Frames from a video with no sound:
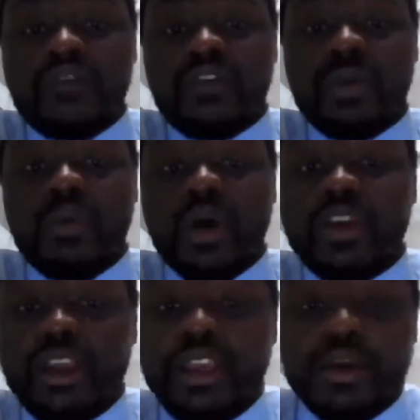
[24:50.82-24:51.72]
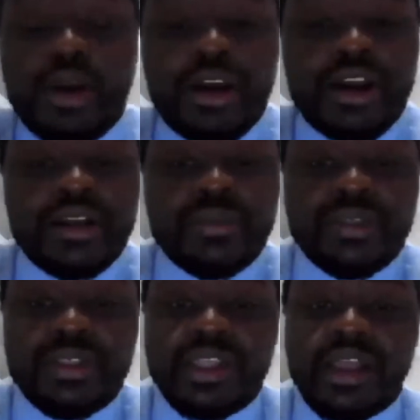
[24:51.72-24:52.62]
From whether you are
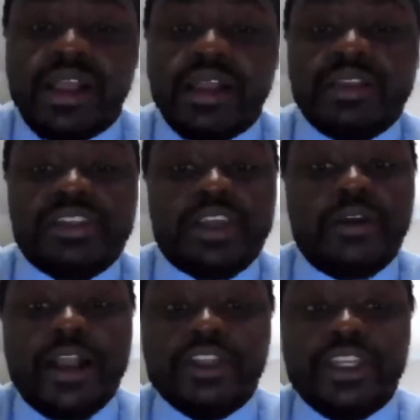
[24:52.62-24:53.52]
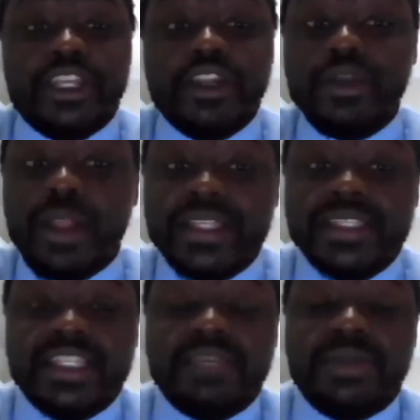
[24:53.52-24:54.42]
to congratulate the new
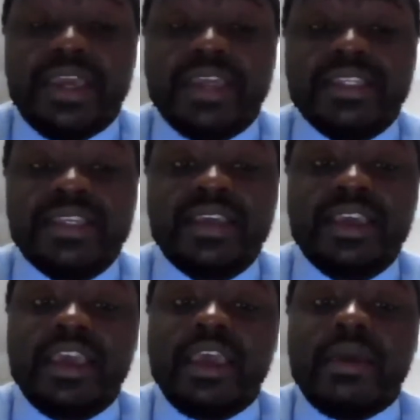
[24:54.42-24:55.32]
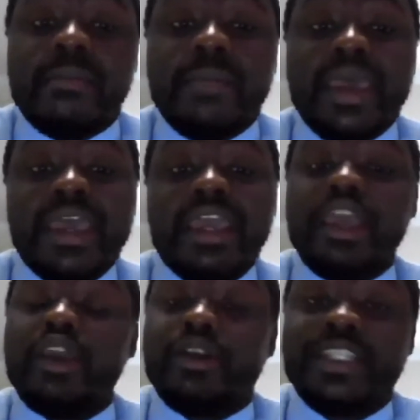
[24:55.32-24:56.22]
licensed CPAs, may
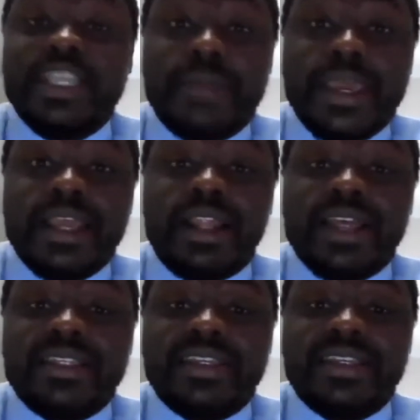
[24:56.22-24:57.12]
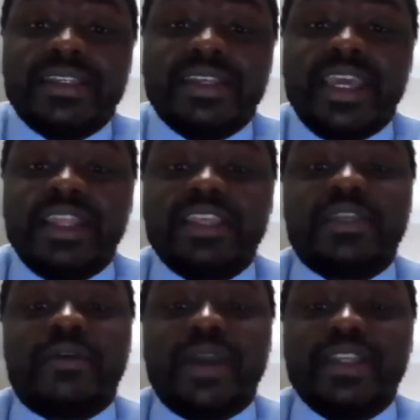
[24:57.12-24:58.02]
your CPA license and this
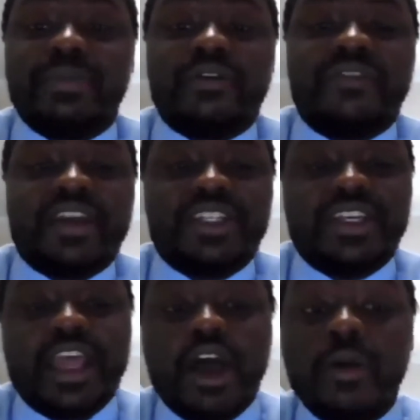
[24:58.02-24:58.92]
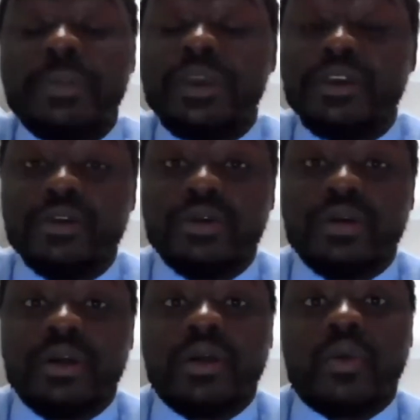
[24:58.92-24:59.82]
great profession help you